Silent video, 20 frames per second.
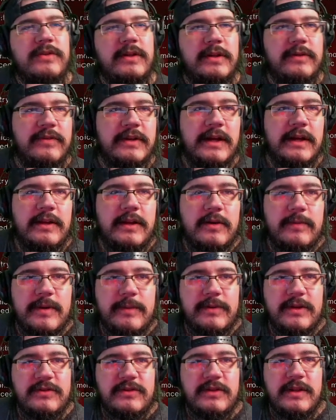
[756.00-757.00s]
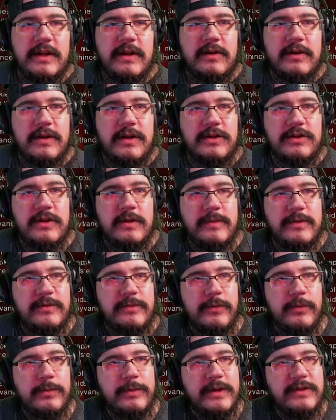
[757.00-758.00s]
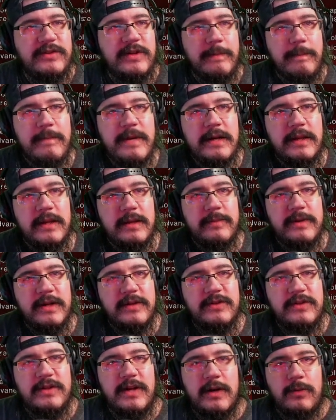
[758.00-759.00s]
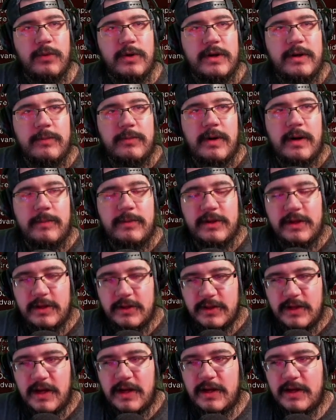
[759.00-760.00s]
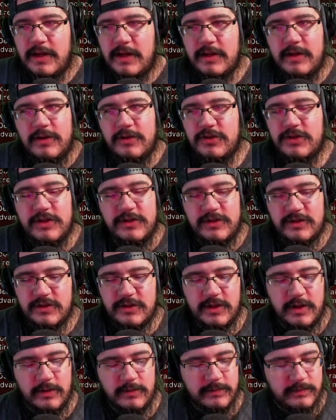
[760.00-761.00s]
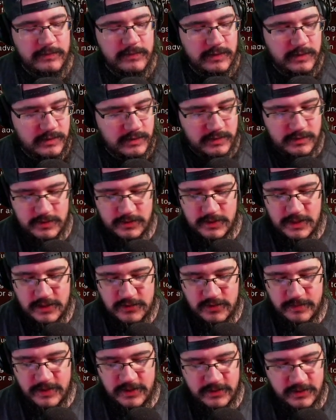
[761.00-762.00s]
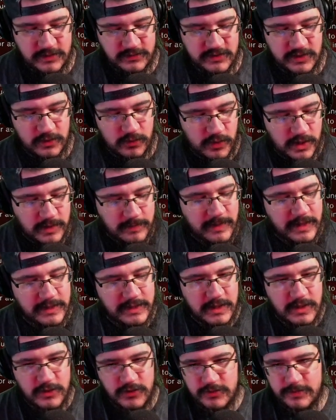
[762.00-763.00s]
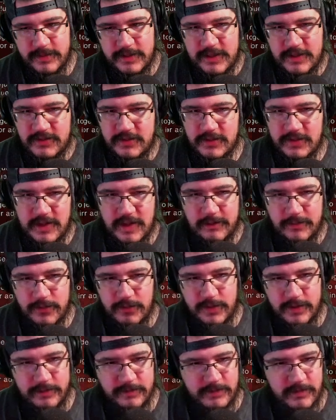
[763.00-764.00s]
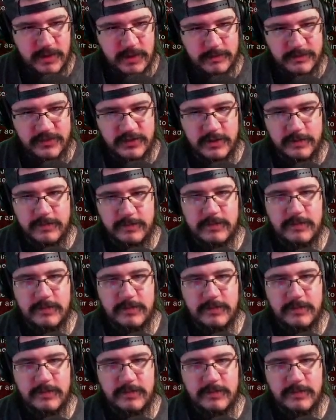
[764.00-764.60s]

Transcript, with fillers: living hell out of me, plus the air conditioner must be replaced immediately because it's not working properly. Not, it, there's just, you know, not too many things that grind my gears, but that's top three, 100%.